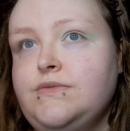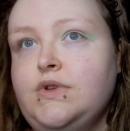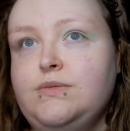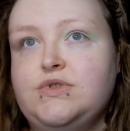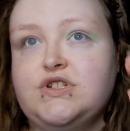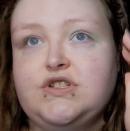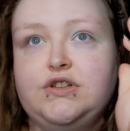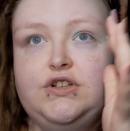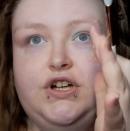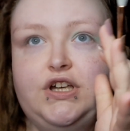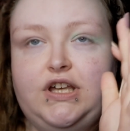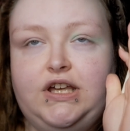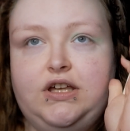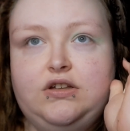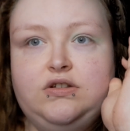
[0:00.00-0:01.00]
I'm just
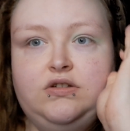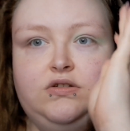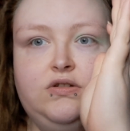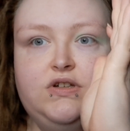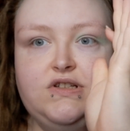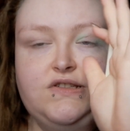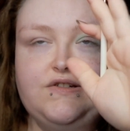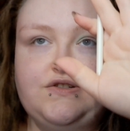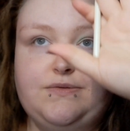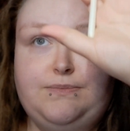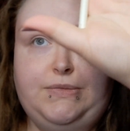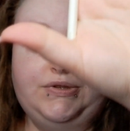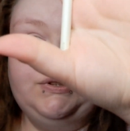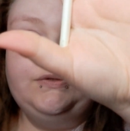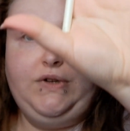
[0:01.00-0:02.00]
looking, because there's a
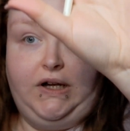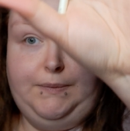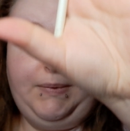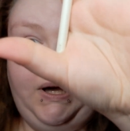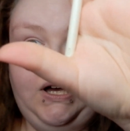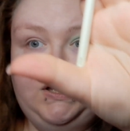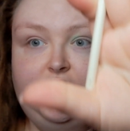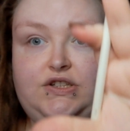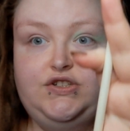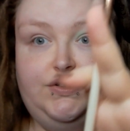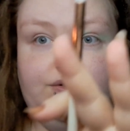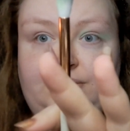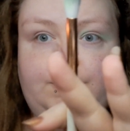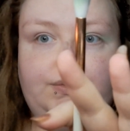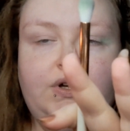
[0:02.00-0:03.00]
mirror right behind
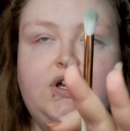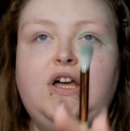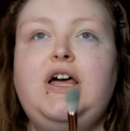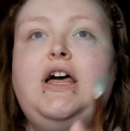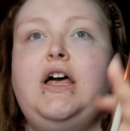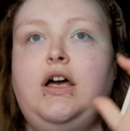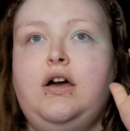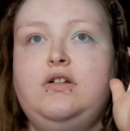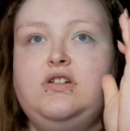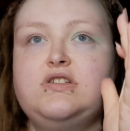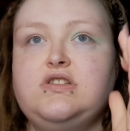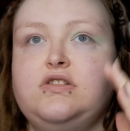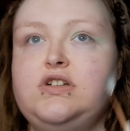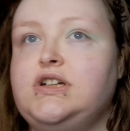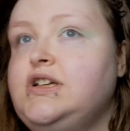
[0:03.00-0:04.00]
you. I'm
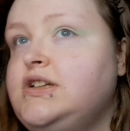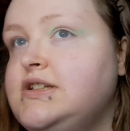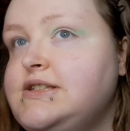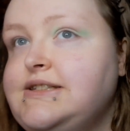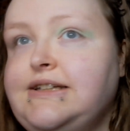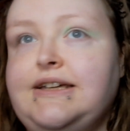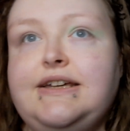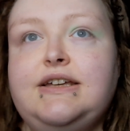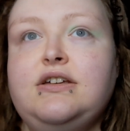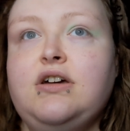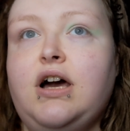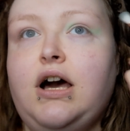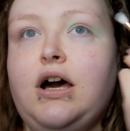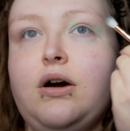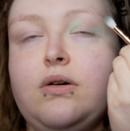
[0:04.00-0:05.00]
just looking to see
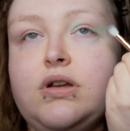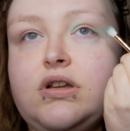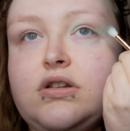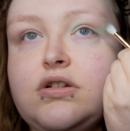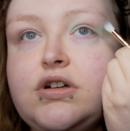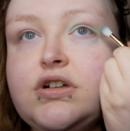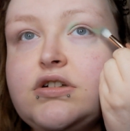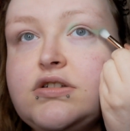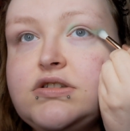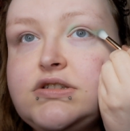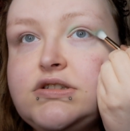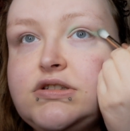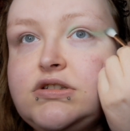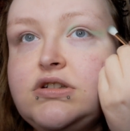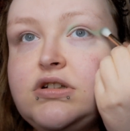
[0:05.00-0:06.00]
how it
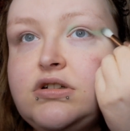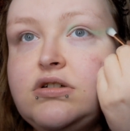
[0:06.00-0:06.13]
looks